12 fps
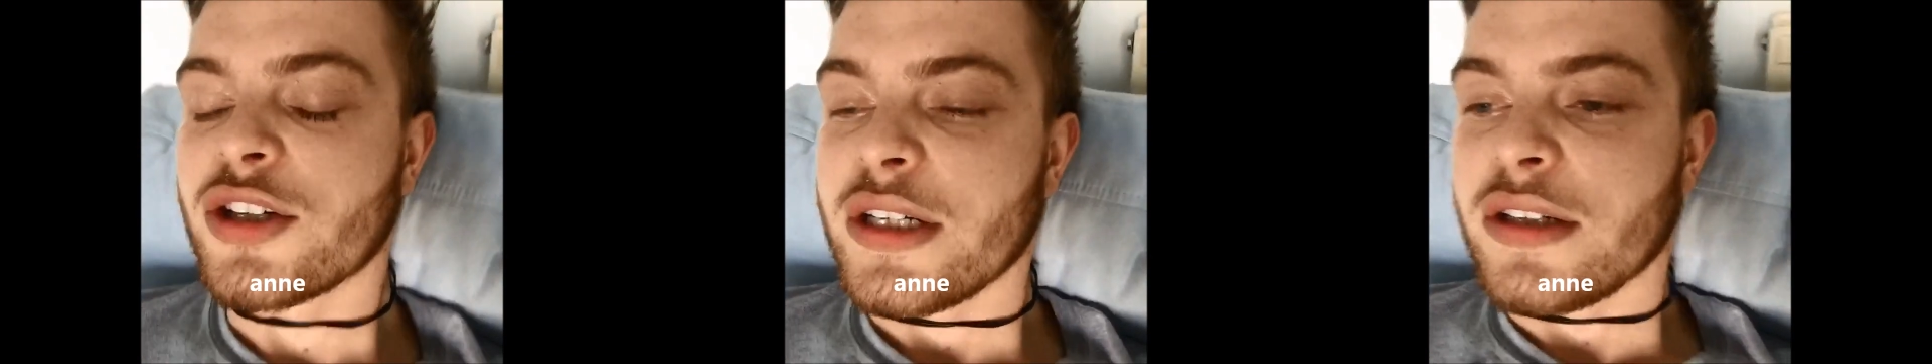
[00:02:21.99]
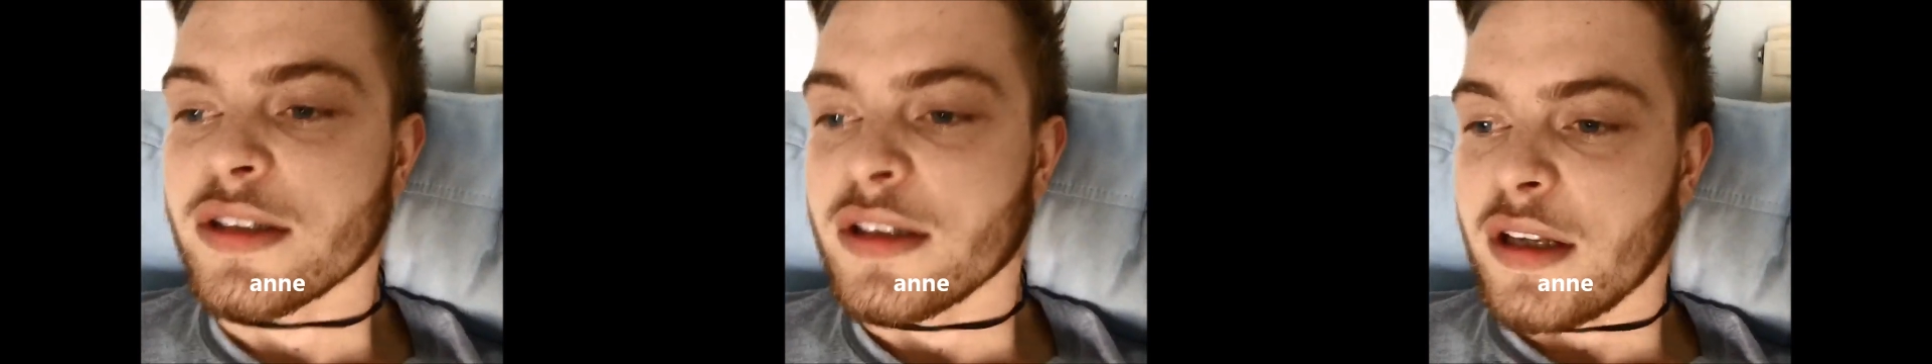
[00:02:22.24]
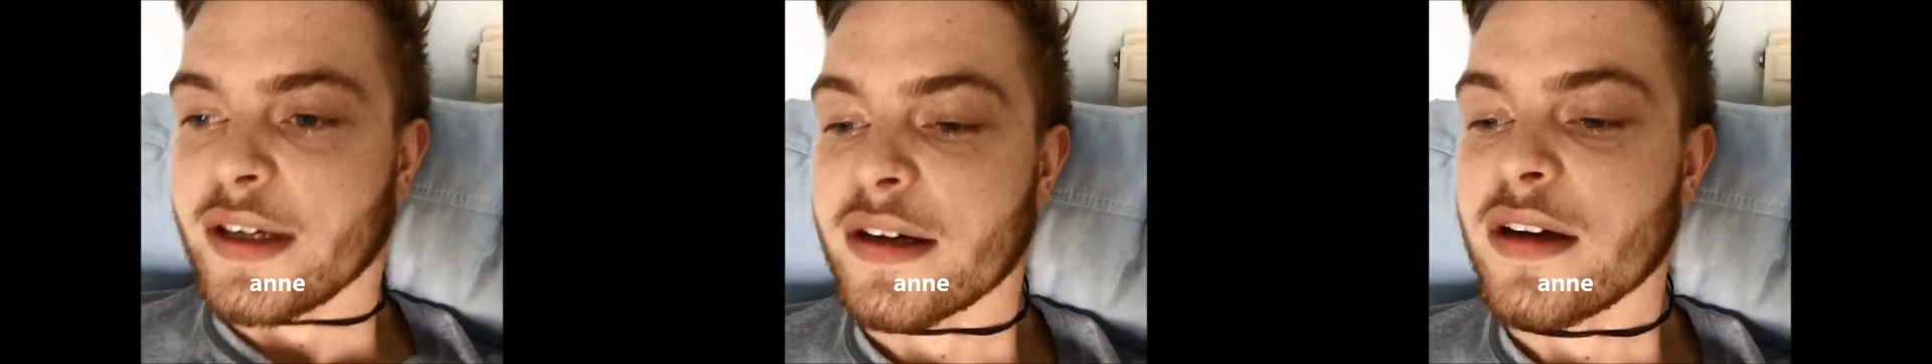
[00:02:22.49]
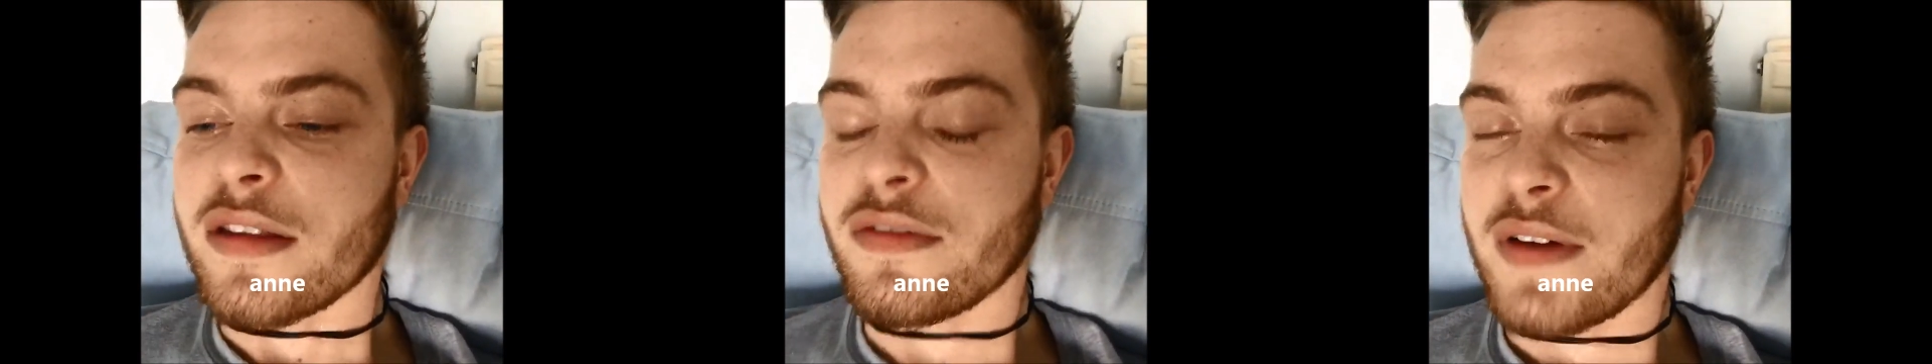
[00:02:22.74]
she doesn't
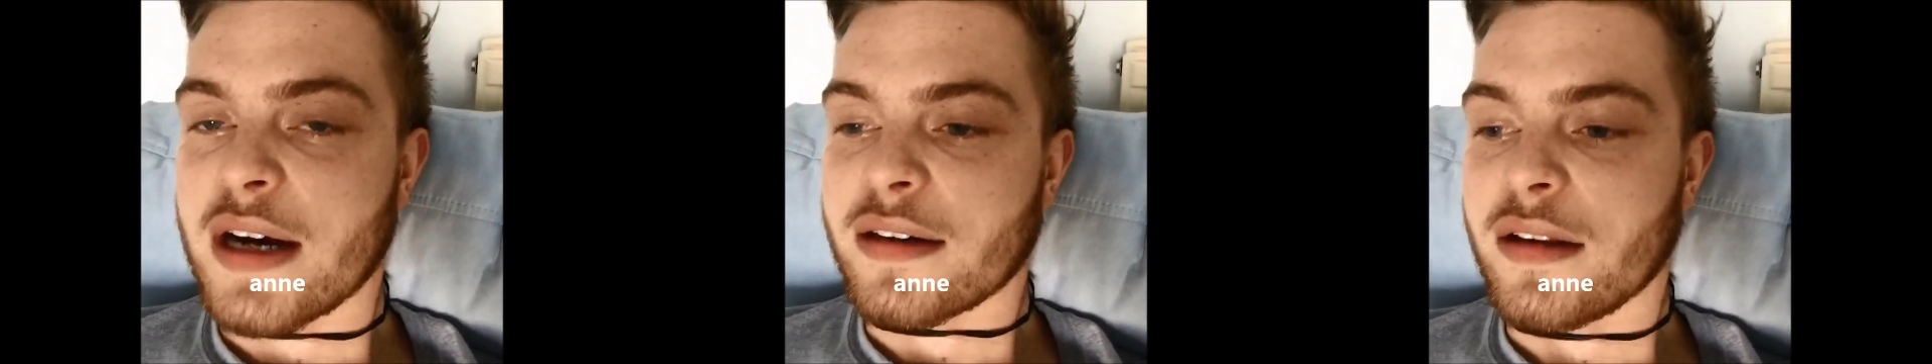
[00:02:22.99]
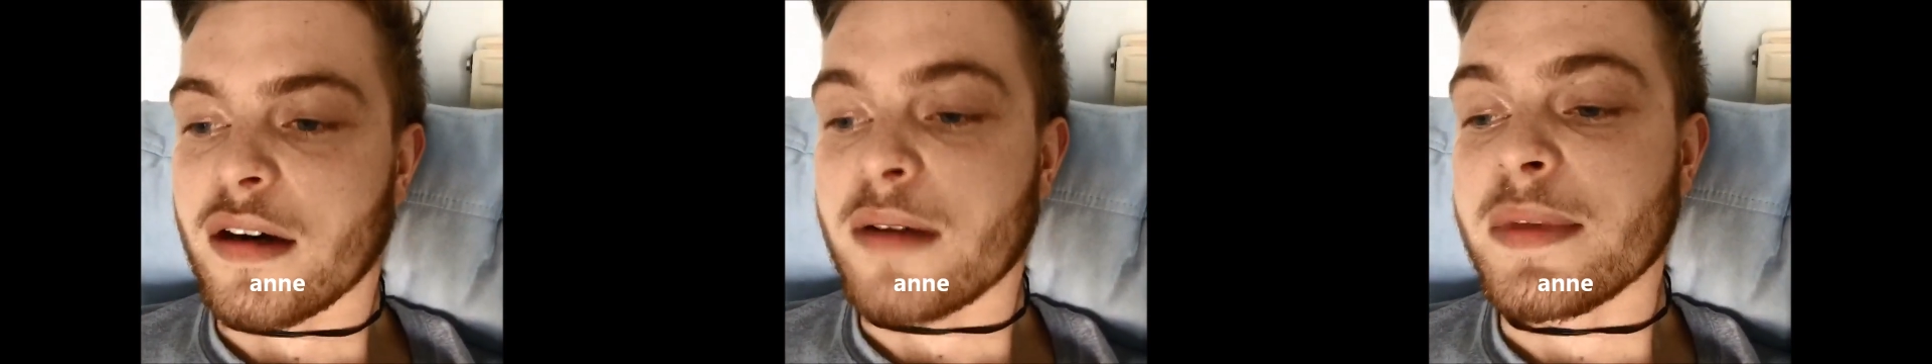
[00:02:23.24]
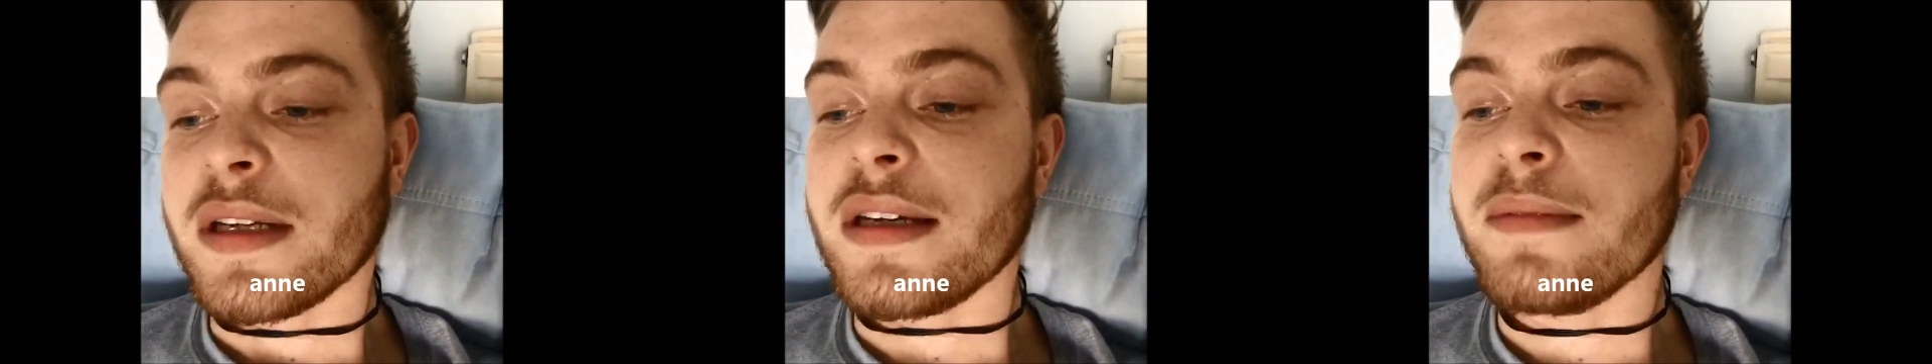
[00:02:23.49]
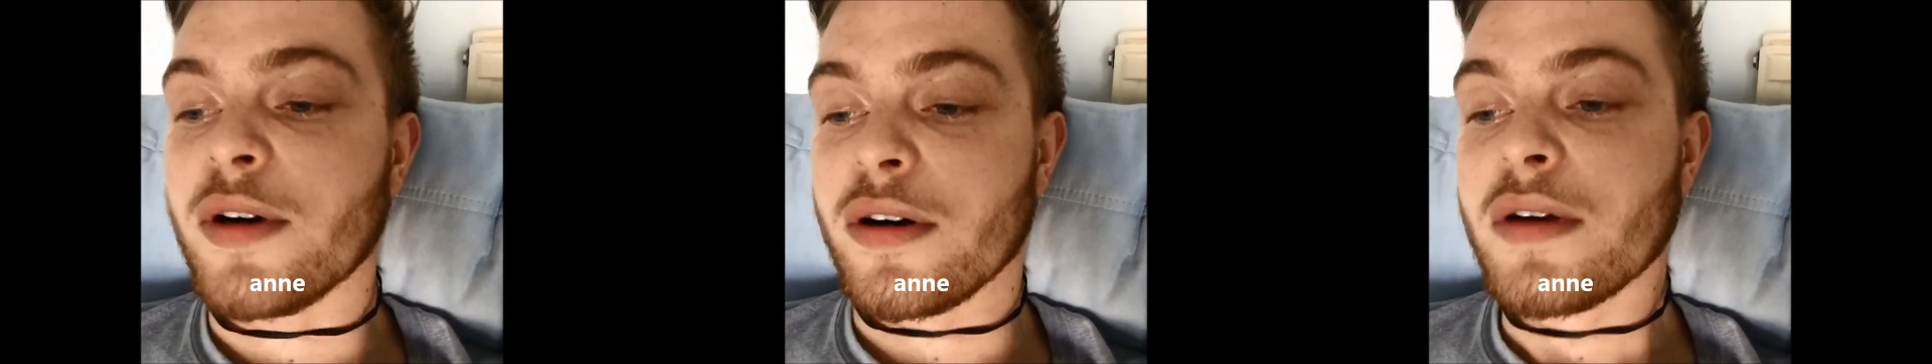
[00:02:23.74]
like the fact that I'm an
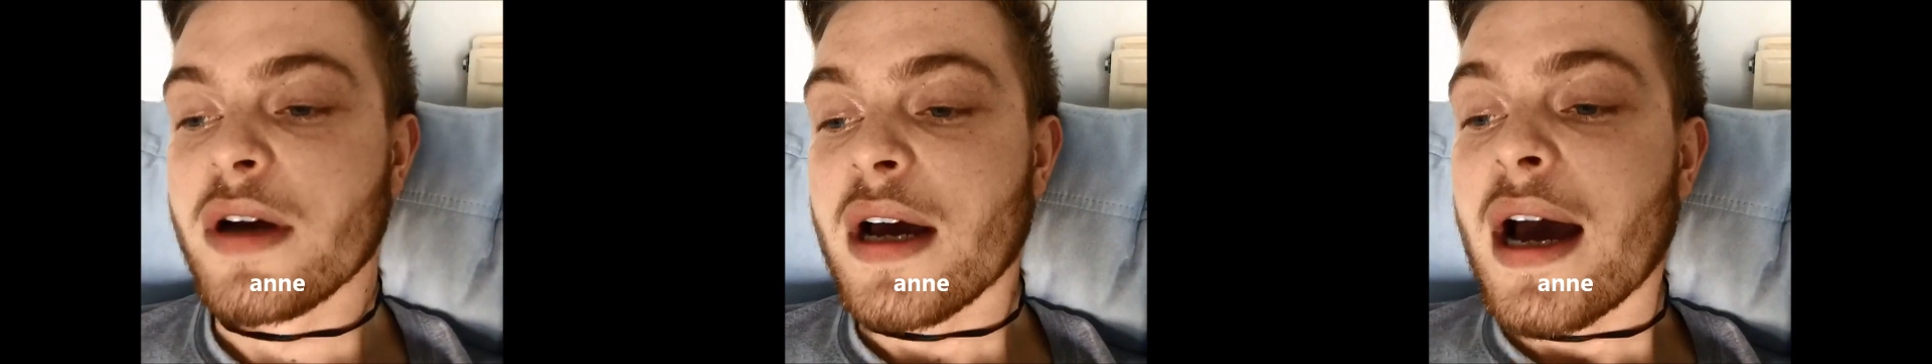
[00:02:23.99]
emo.